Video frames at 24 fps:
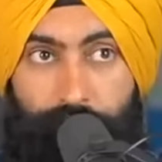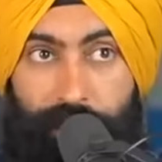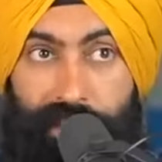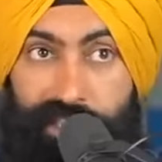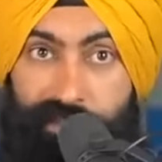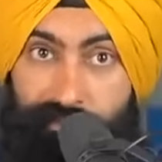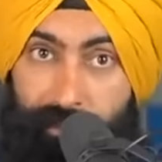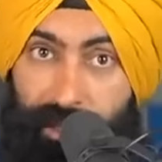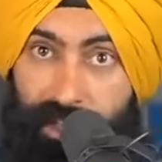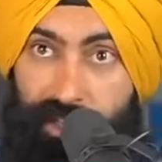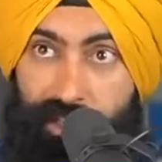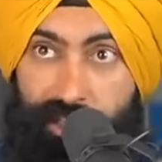
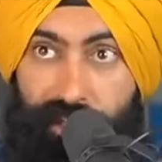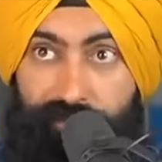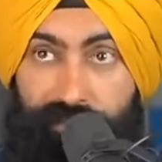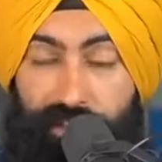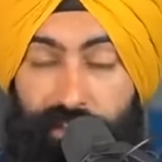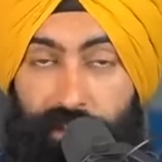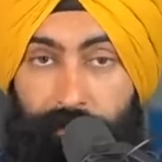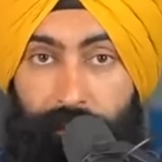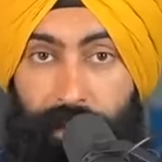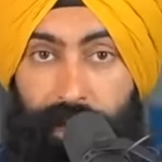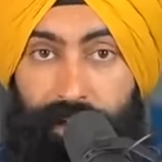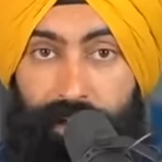especially after
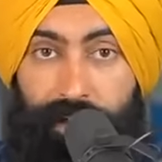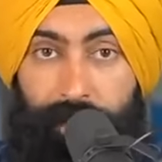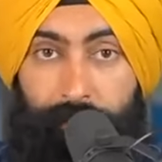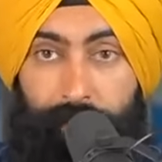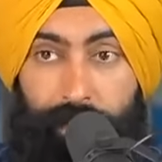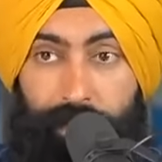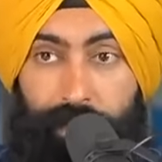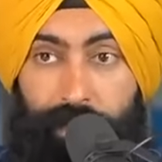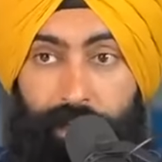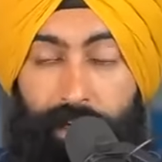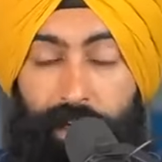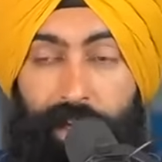the
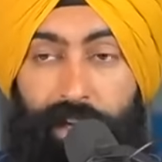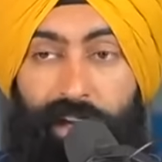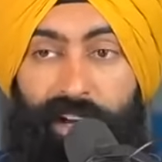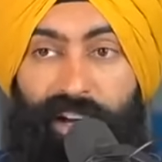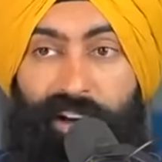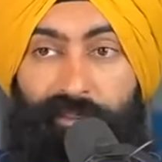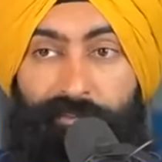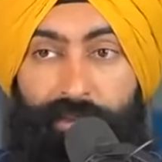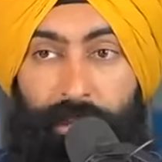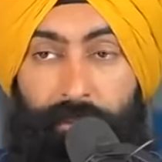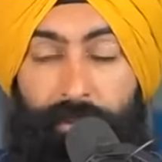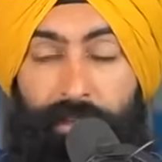pandemic,
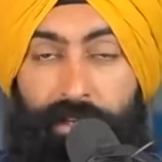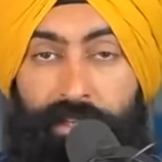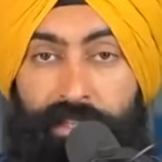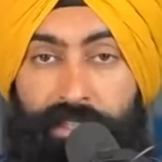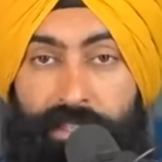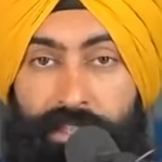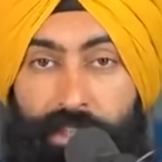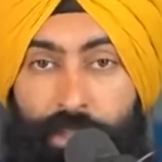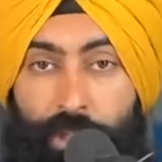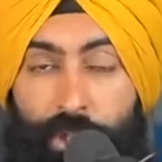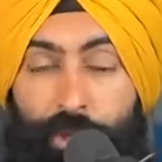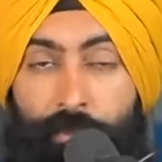of people
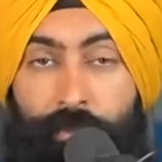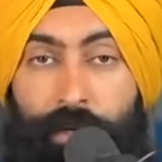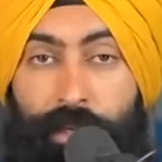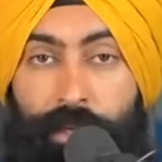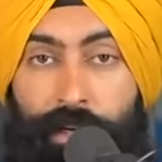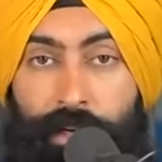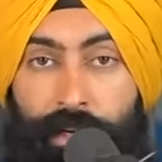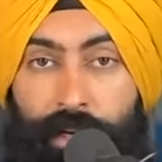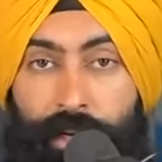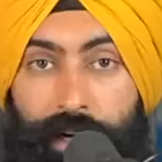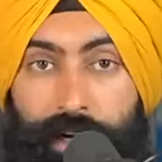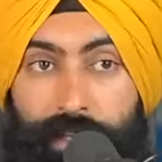consuming
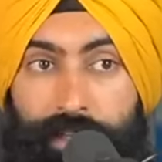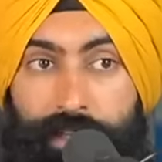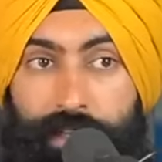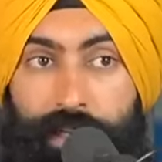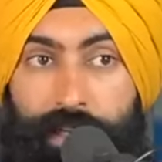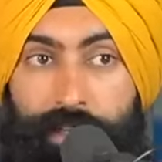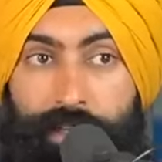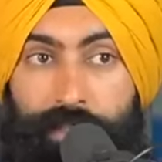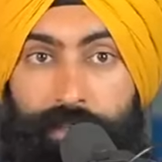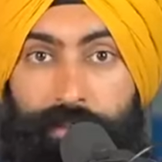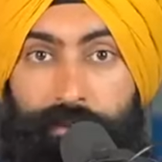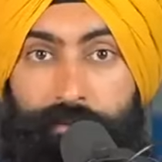their
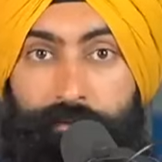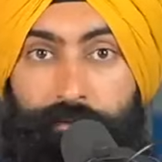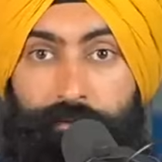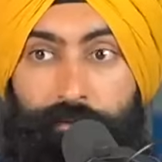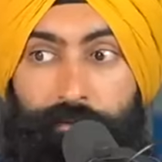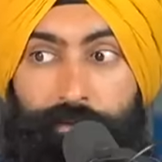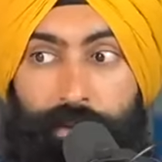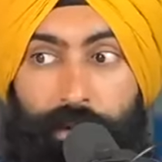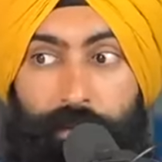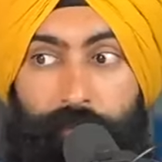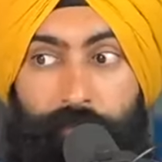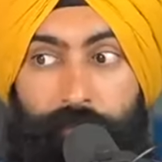content
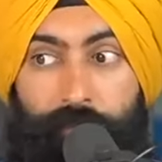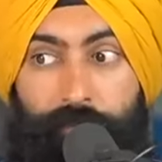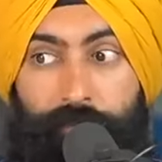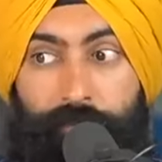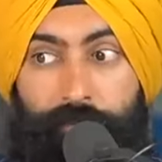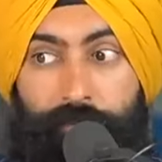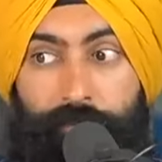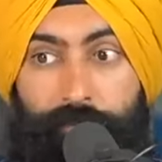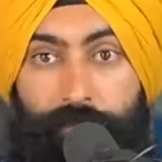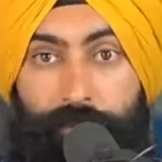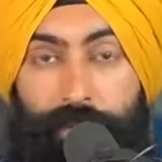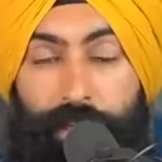from
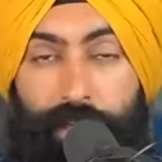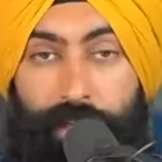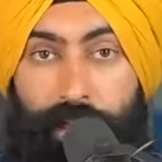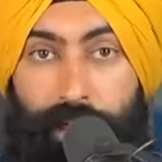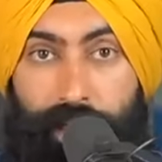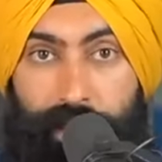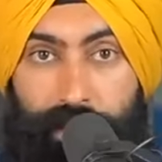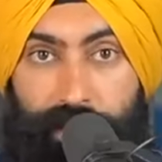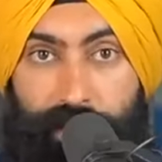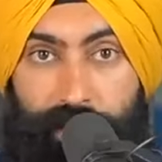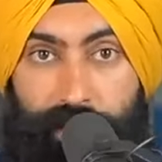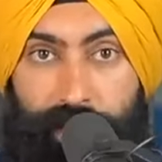the
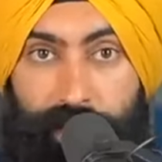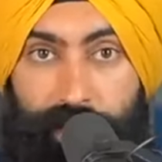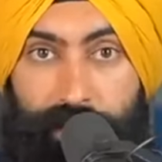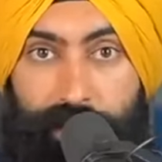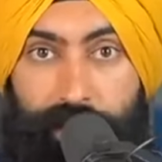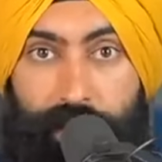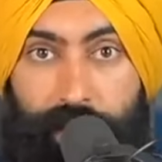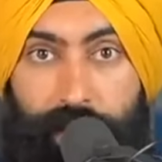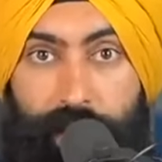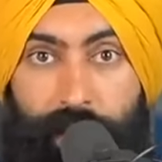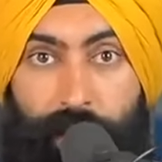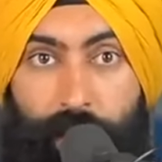internet
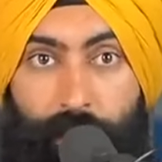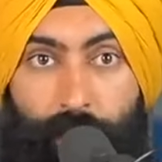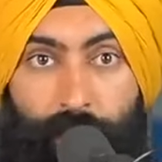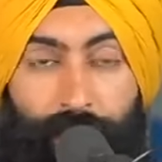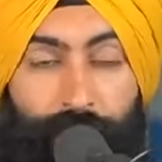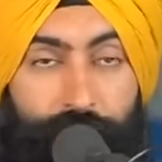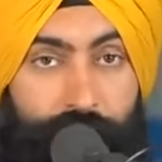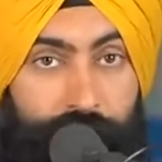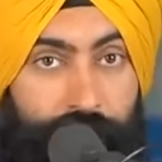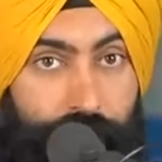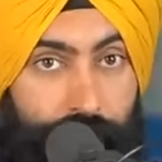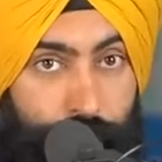
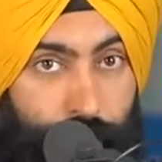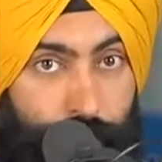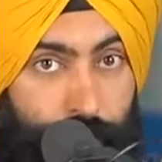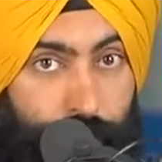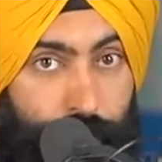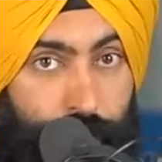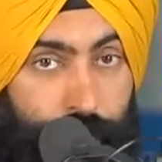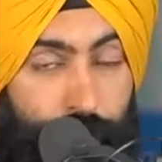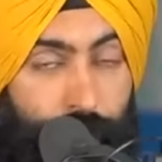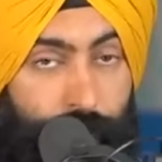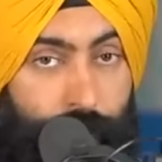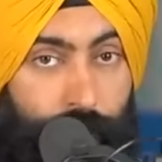whether it's
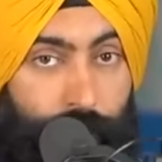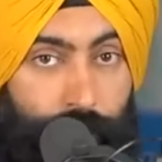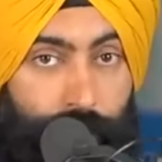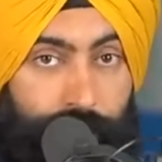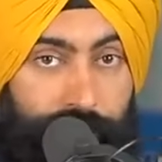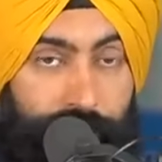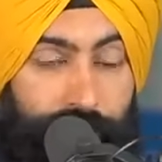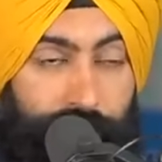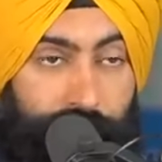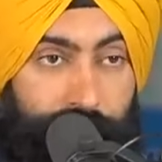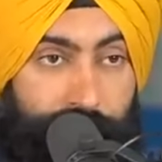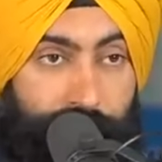YouTube, whether
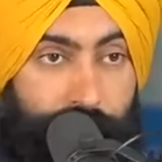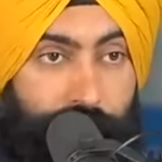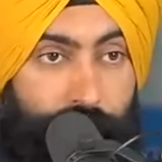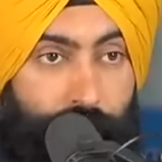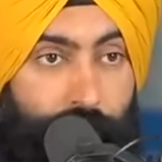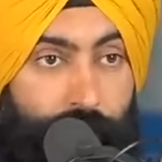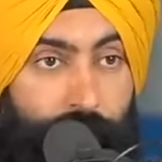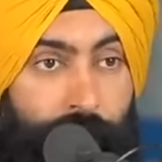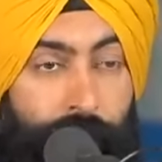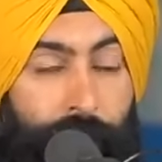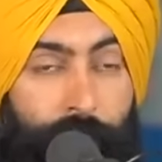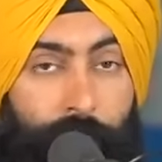it's
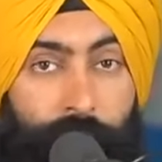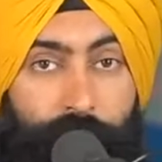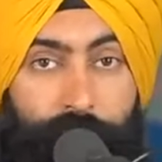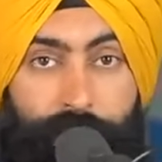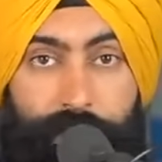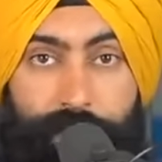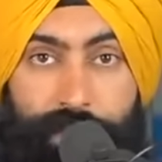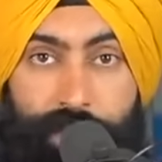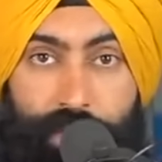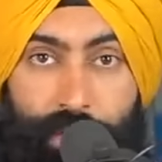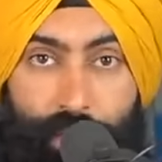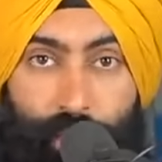Instagram, whether
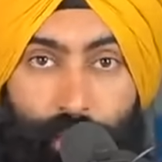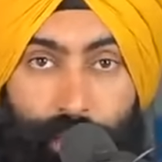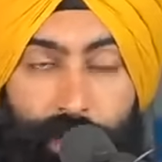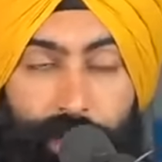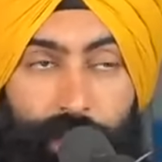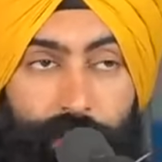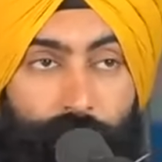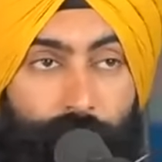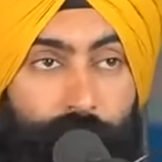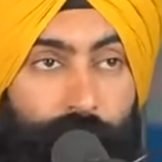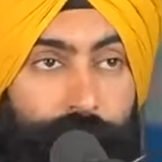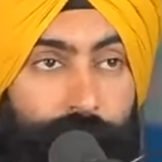it's
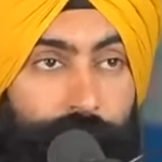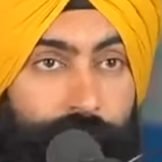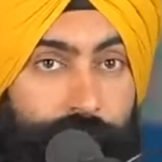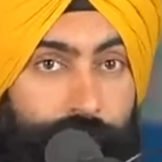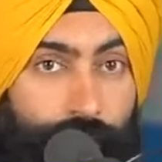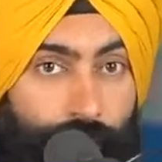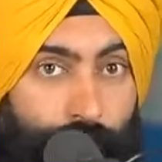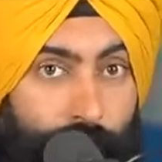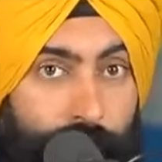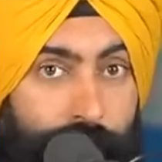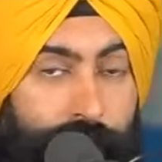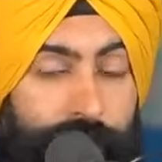Twitter, whether it's
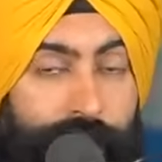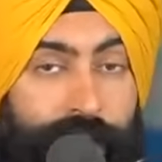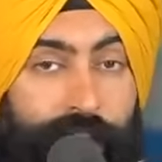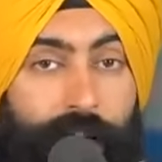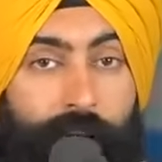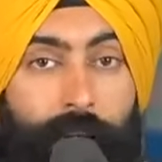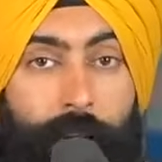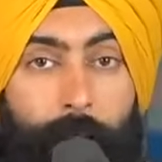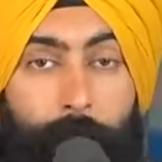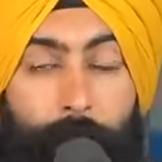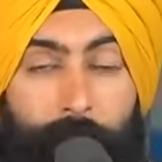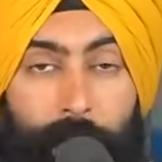Reddit,
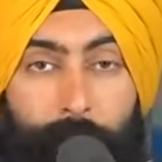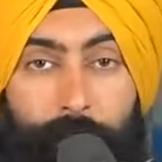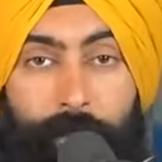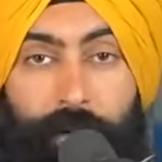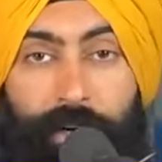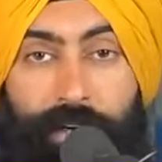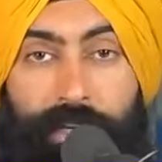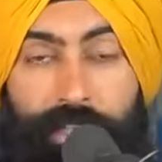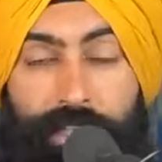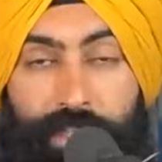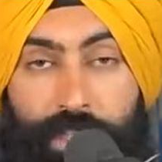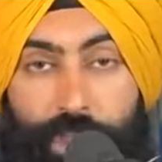people
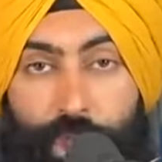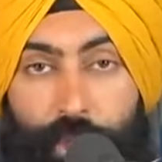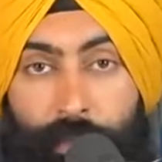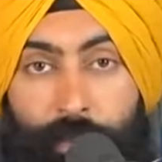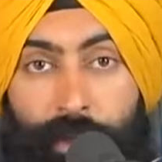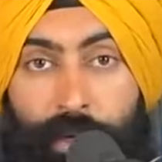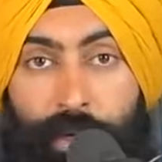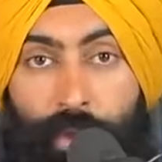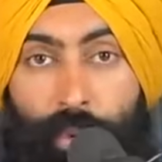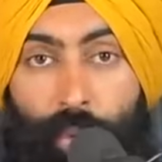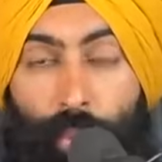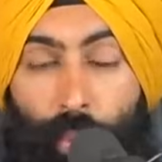are
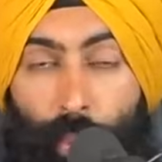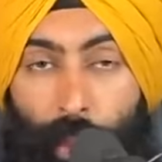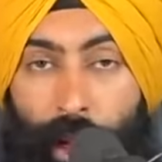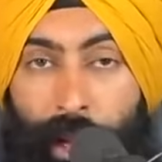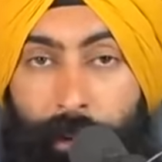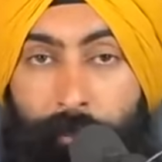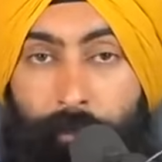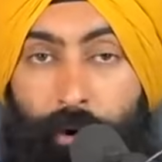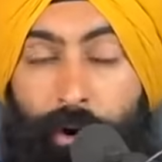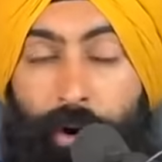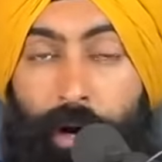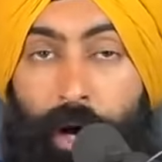consuming way
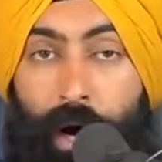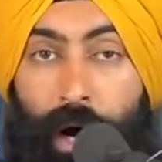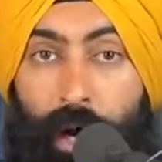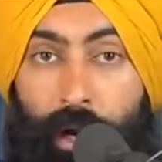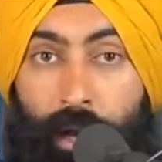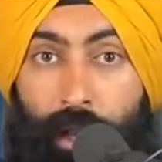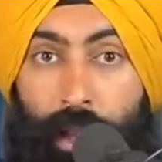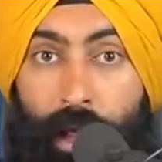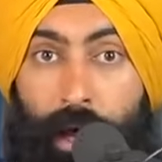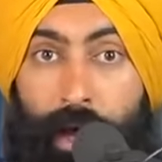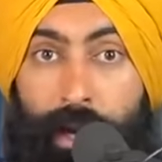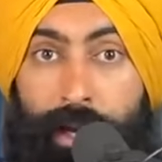more
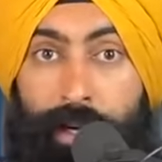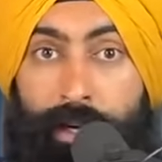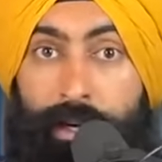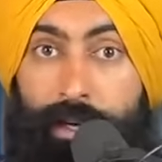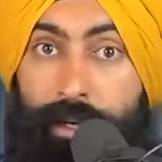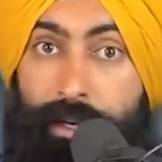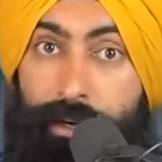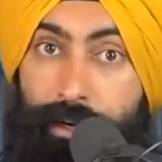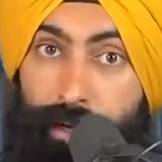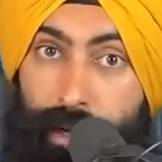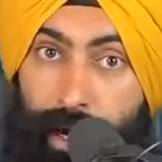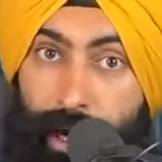online
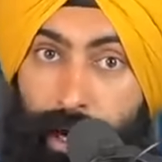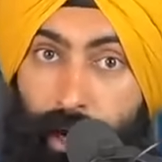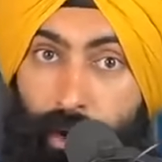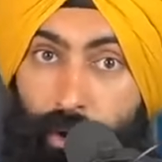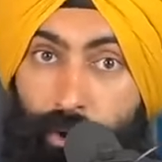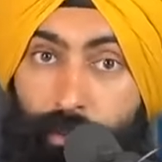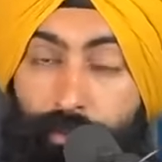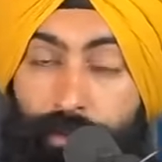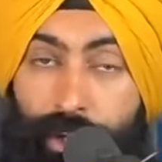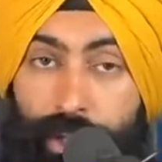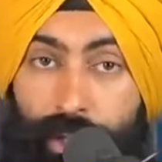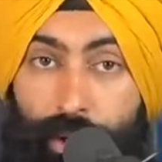
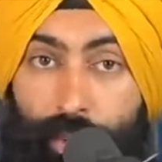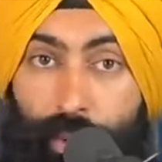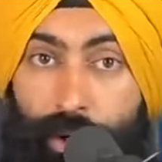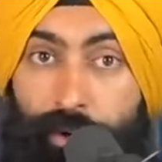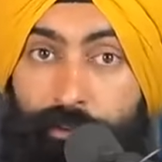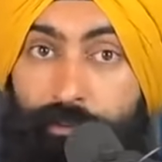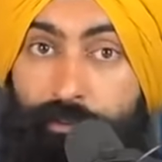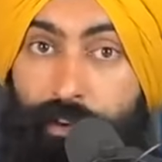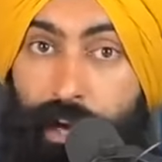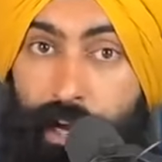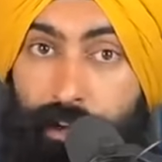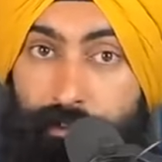now than they were
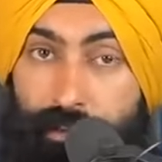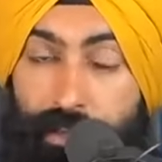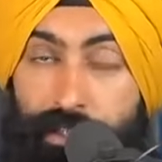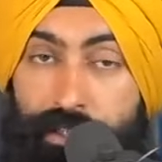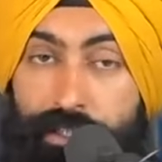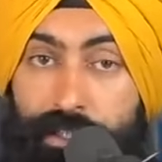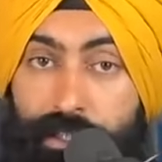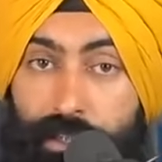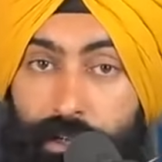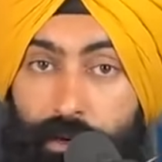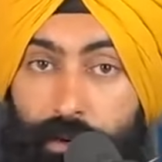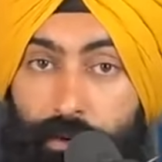five
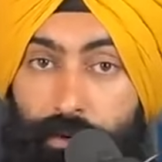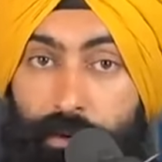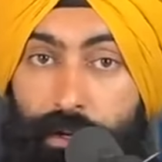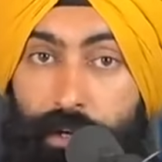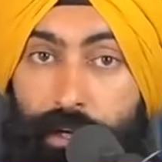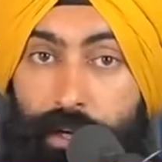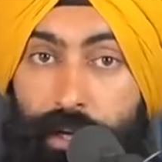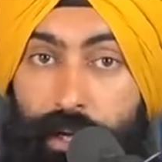years ago.